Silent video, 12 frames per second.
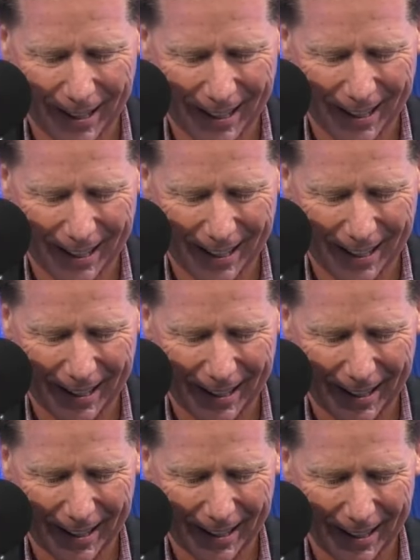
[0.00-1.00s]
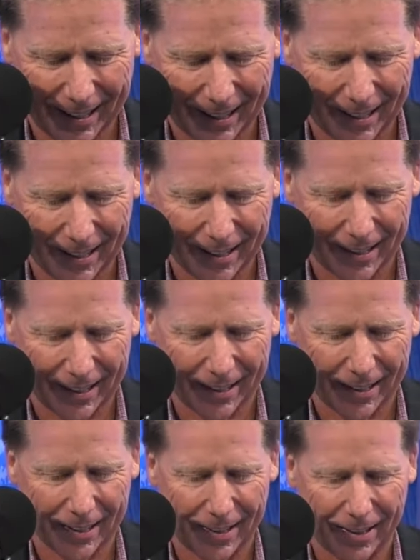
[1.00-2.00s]

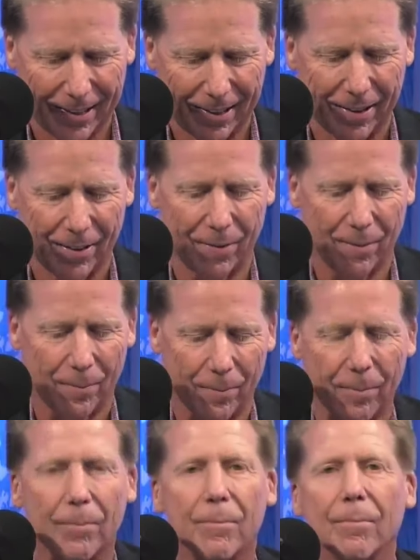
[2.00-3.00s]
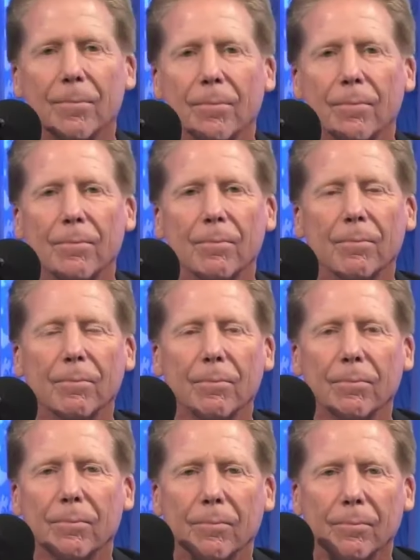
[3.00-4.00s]

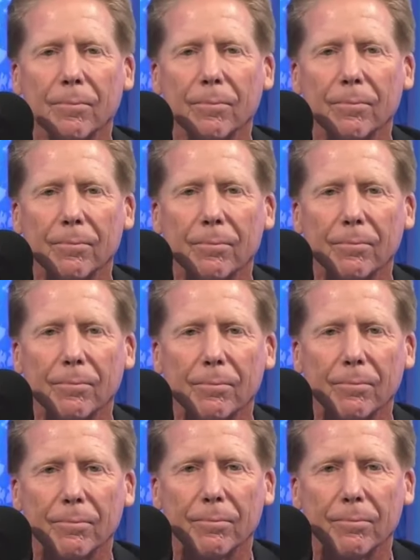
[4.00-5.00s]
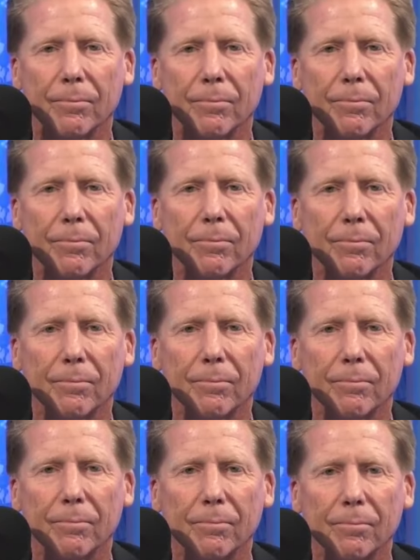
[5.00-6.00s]

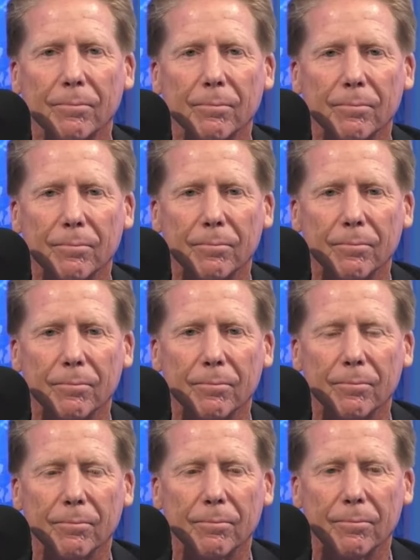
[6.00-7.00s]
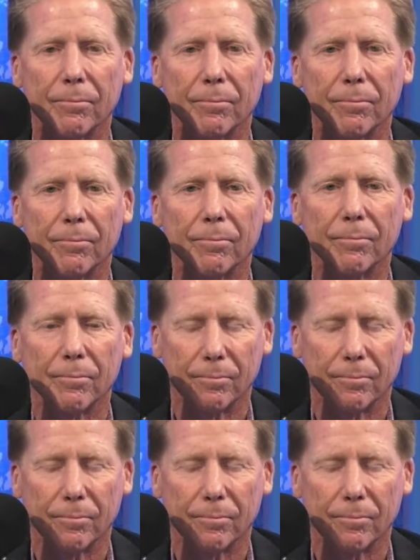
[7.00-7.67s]
The person shown says nothing.